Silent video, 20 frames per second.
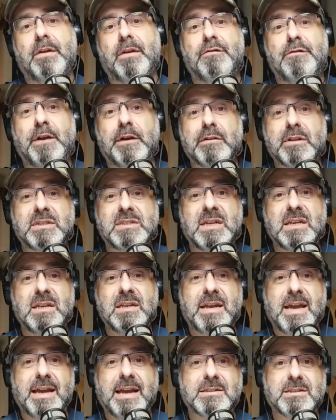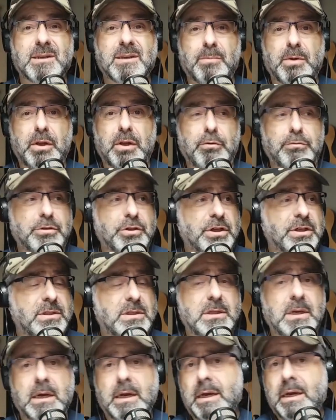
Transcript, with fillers: Fearless indicates somebody who just